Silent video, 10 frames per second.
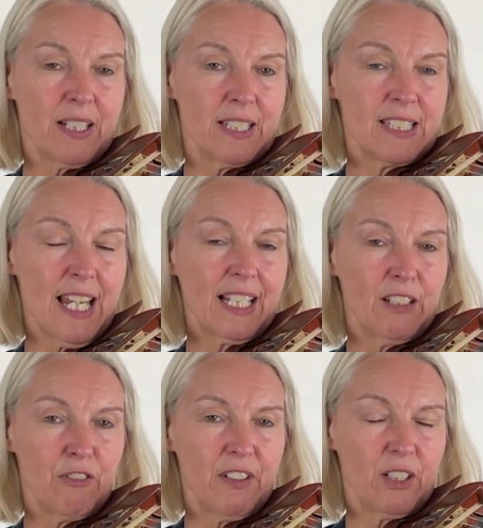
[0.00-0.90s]
the second
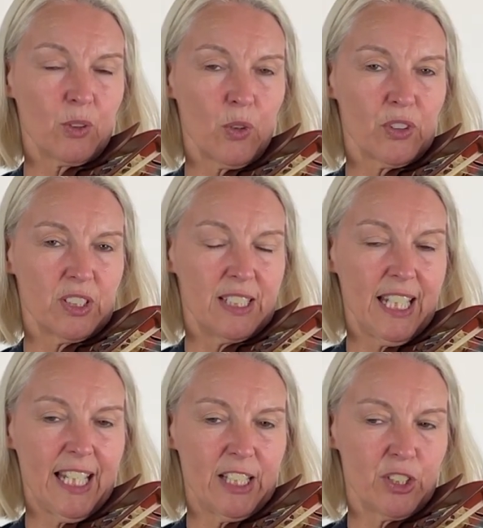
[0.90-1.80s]
finger on the
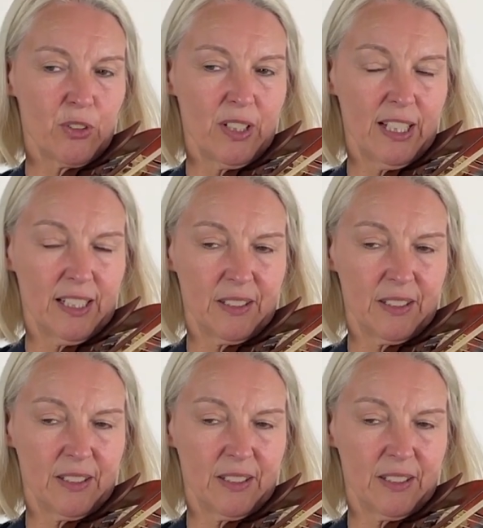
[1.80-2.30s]
D string.